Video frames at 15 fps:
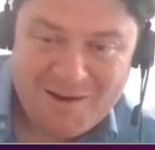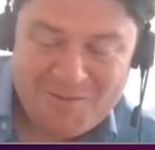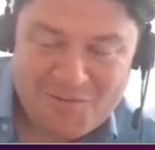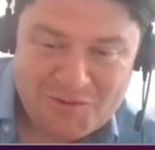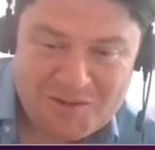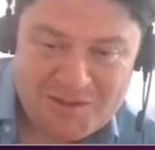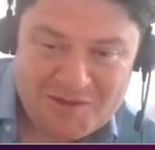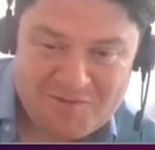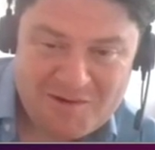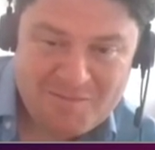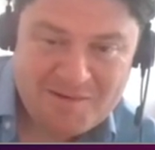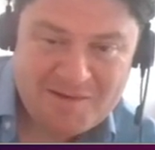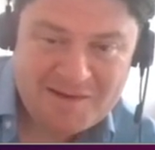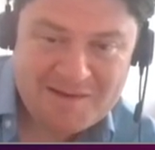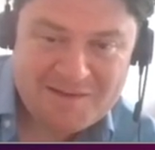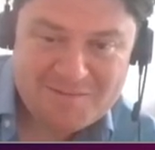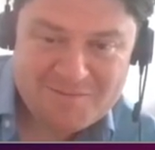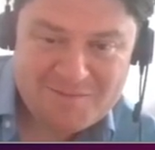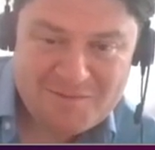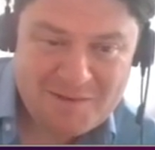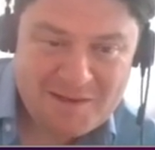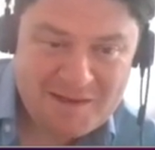unfortunately a reputation
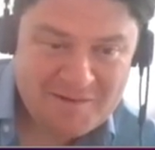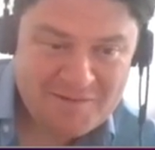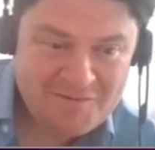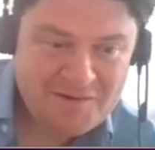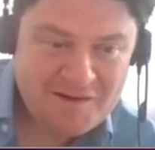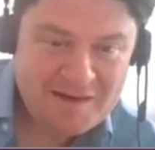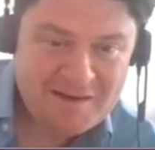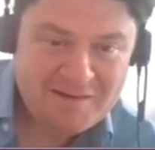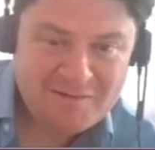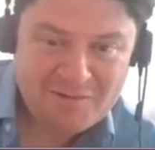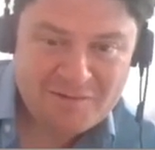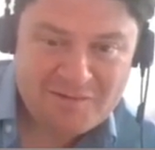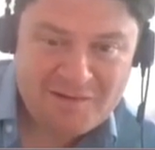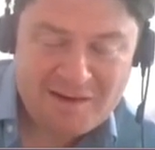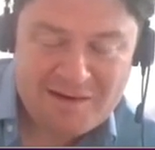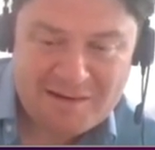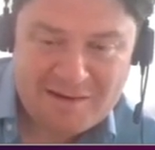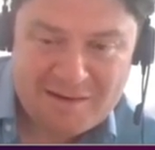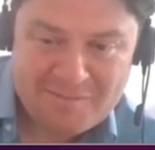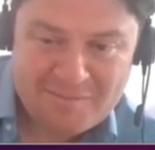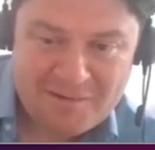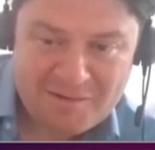for being fairly sort of
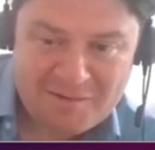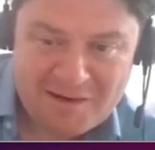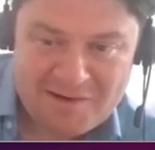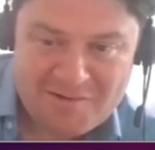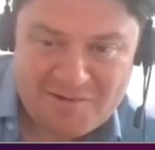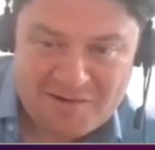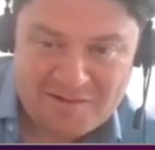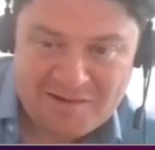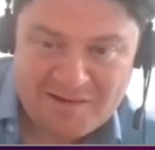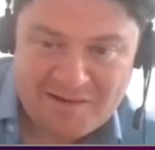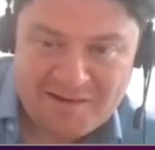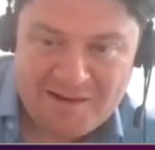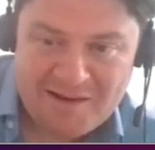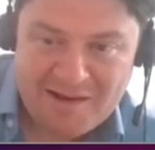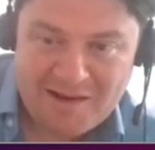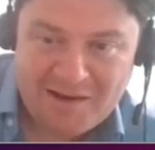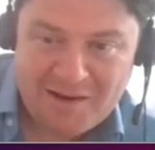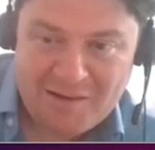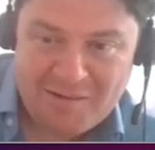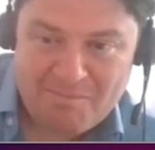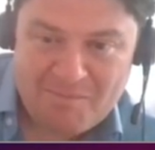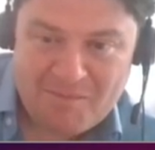technical in those areas,
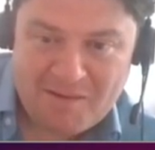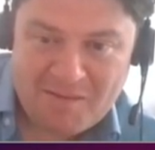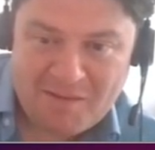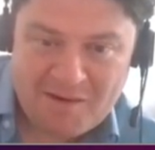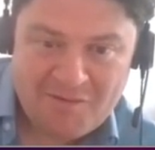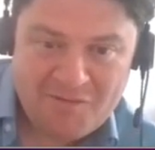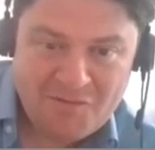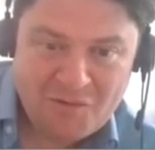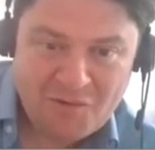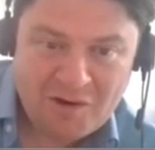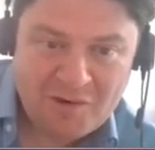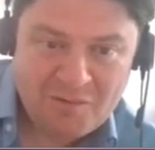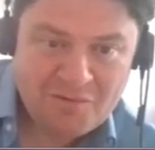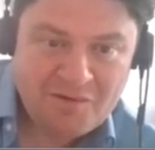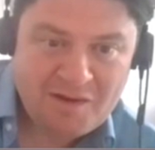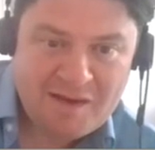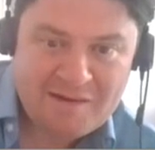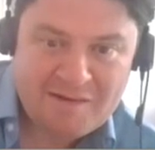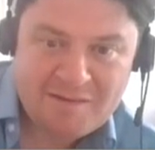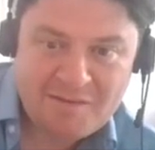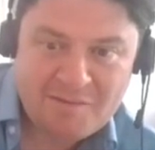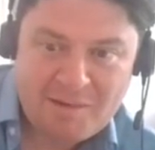and therefore I was
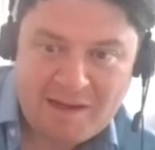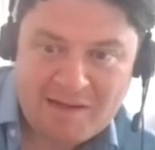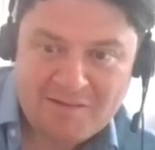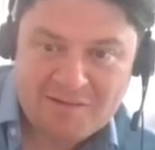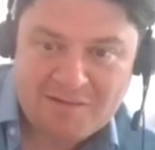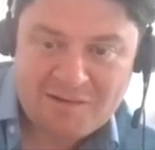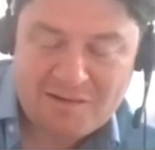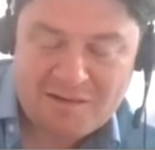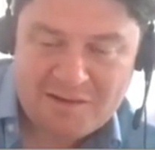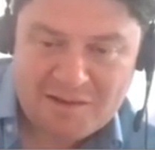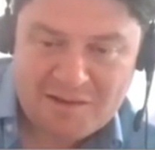handed the baton